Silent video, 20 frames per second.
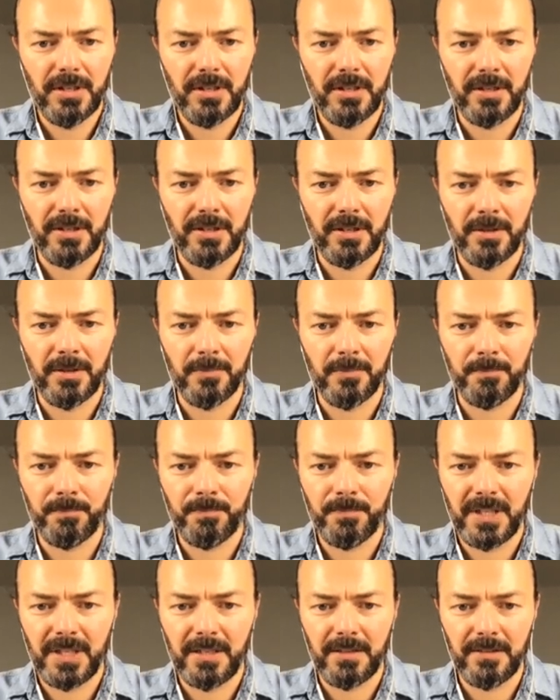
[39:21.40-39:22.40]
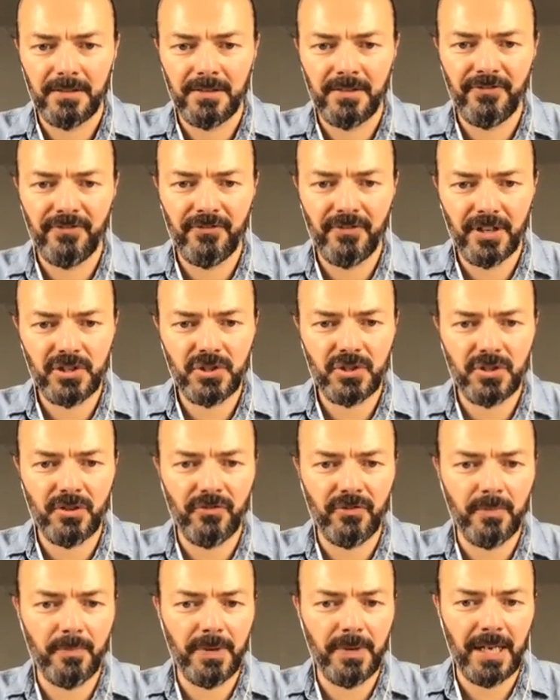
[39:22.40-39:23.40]
Um, the friction of
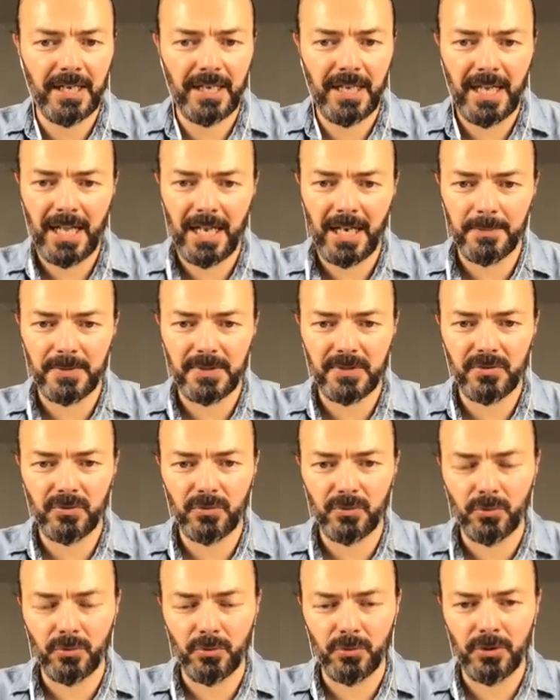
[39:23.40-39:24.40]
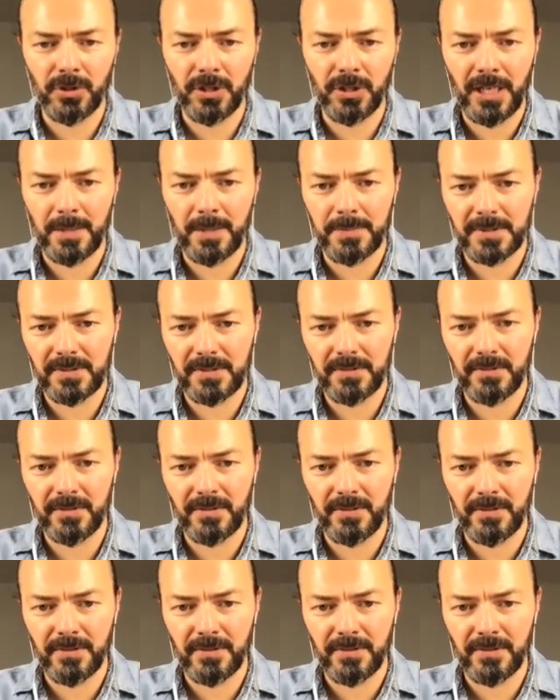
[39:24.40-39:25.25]
the pen helps to uh, helps uh,